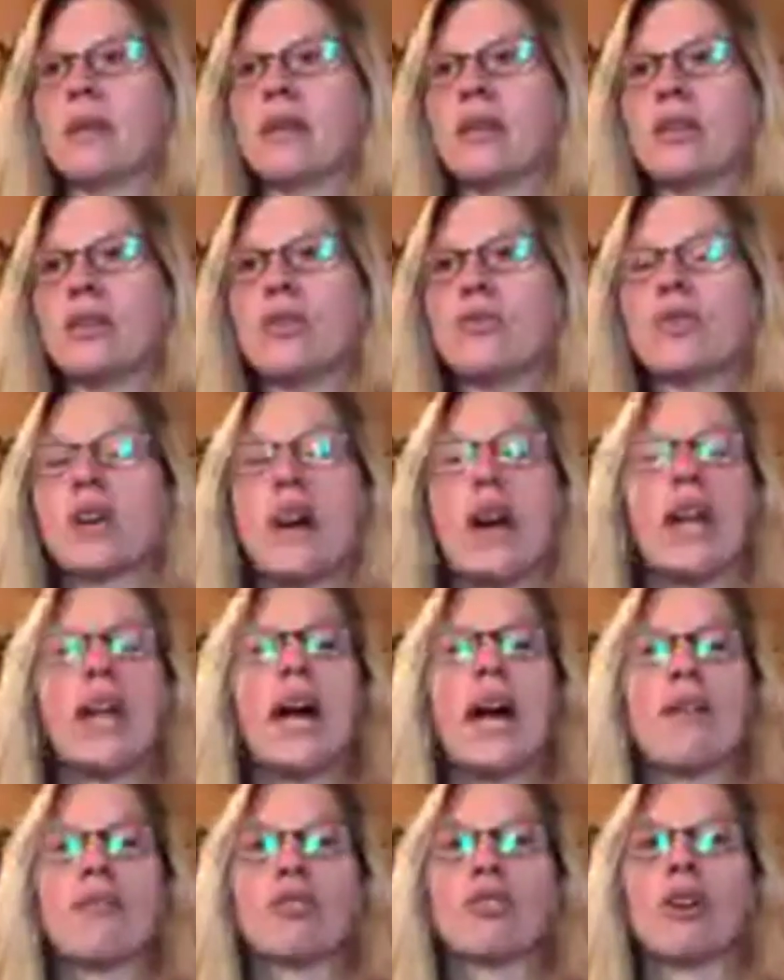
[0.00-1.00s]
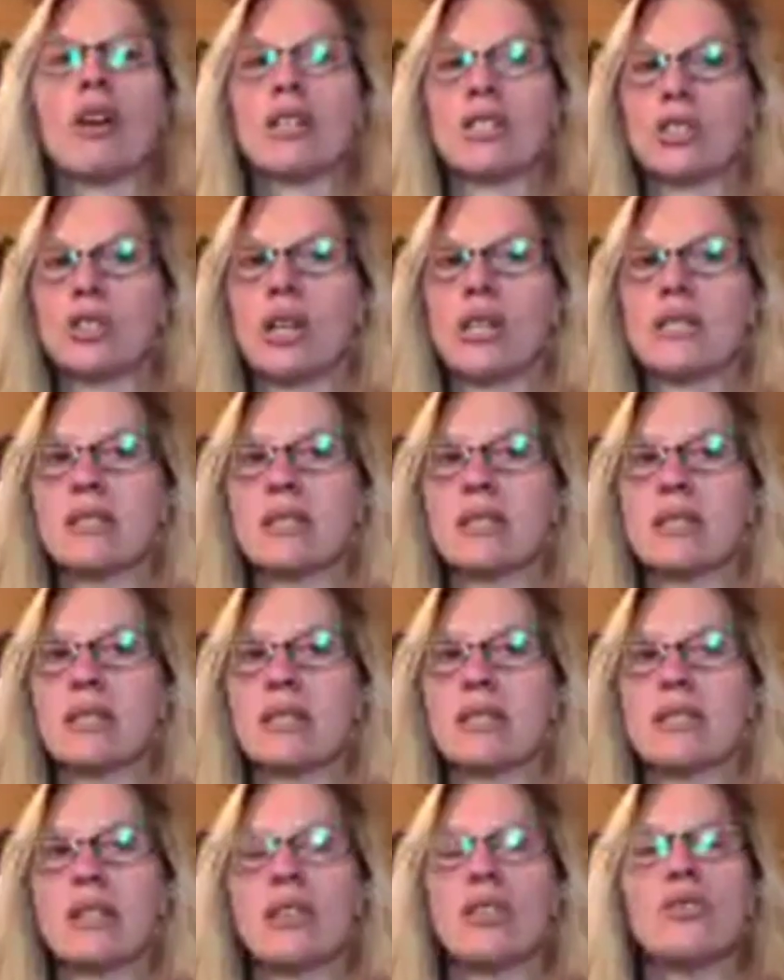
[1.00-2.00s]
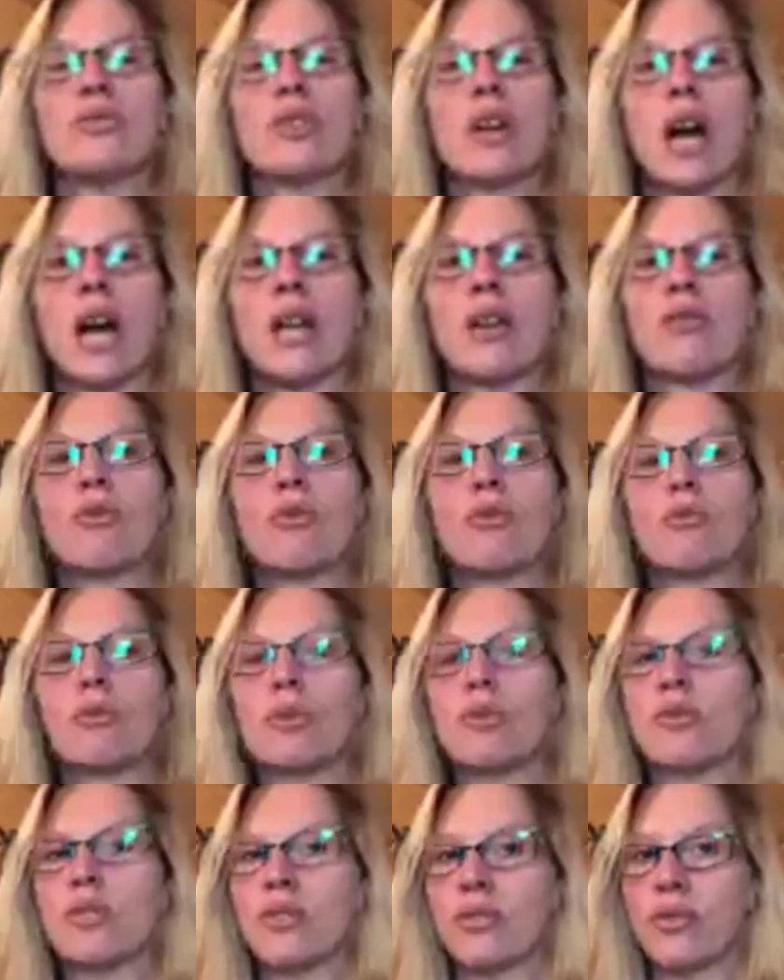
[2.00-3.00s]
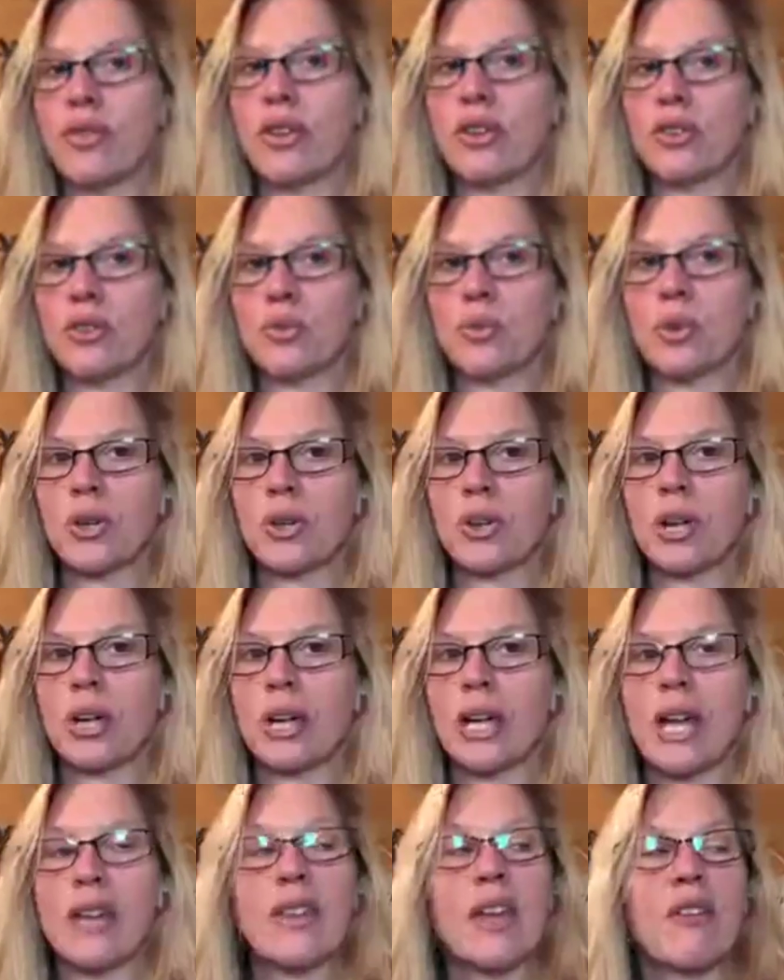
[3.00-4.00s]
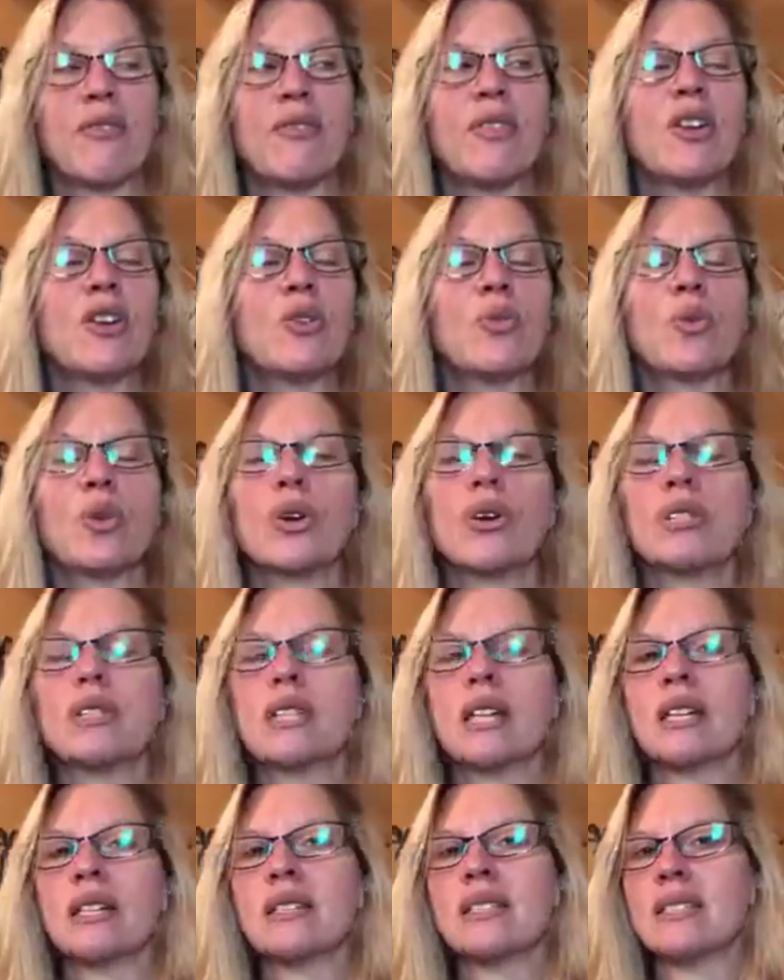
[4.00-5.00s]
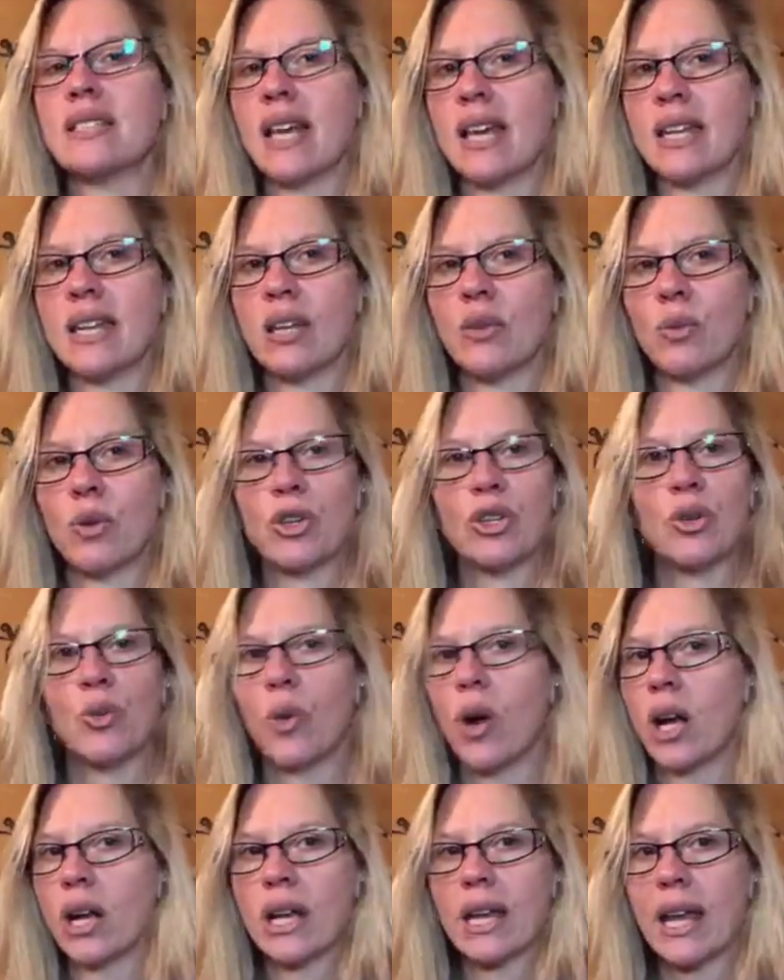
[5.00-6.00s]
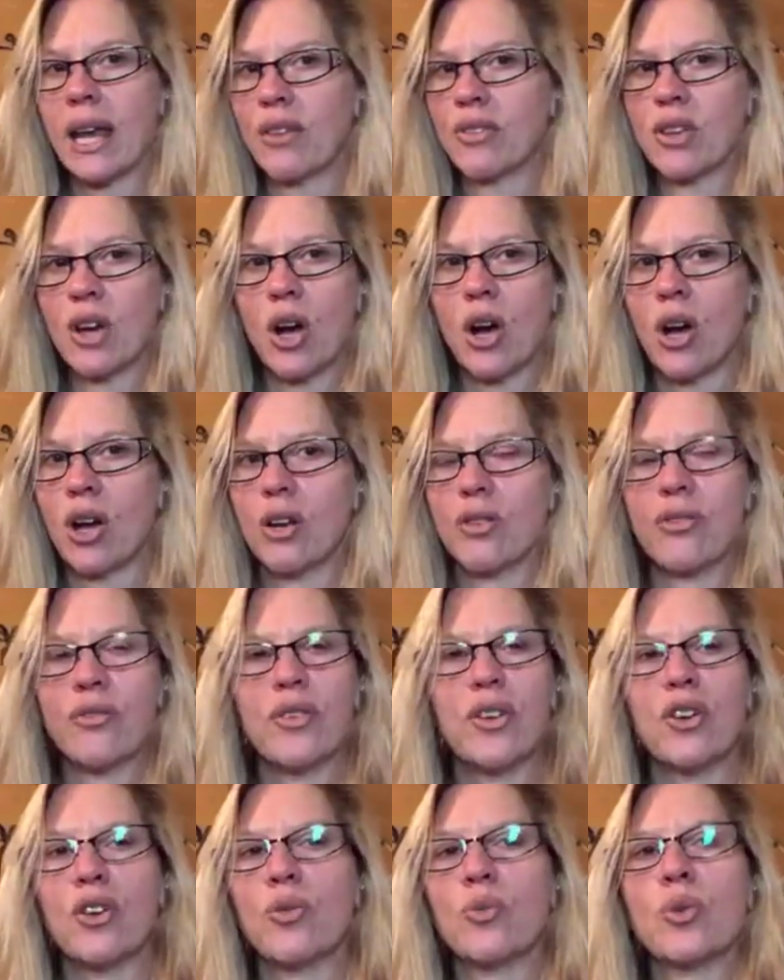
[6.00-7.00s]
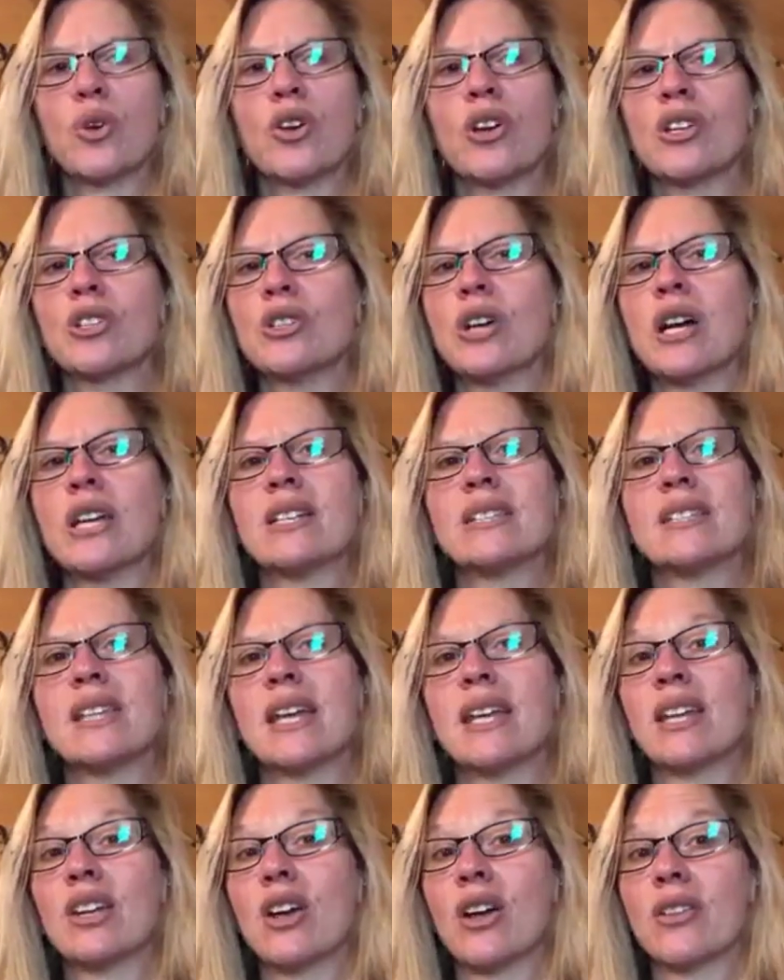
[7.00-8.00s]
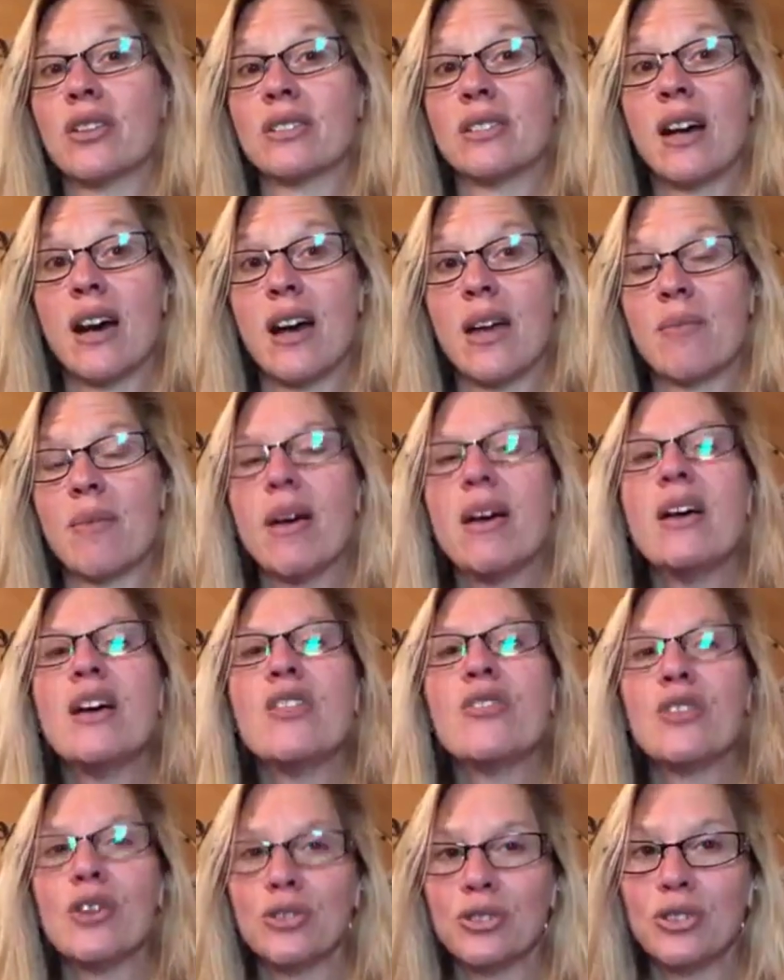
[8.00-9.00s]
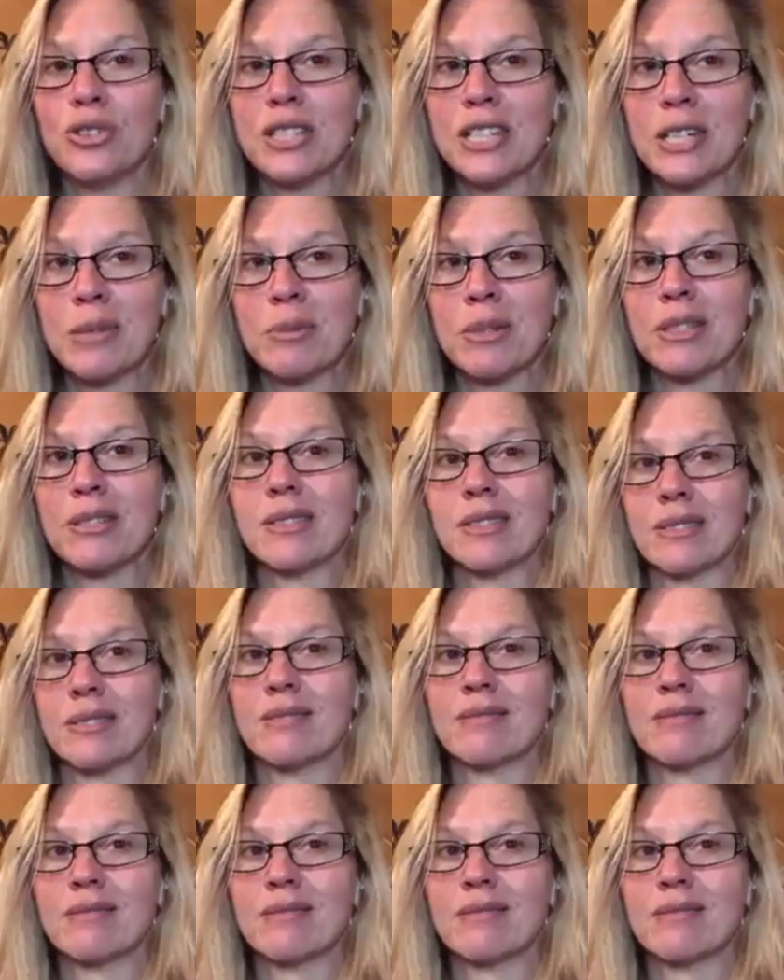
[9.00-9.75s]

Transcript: You've got to have great trust in this, and you've got to remove the fear and worry. And that fear and worry is going to set in. When you're walking out the hard, fear and worry try to set in all the time. Those are demons,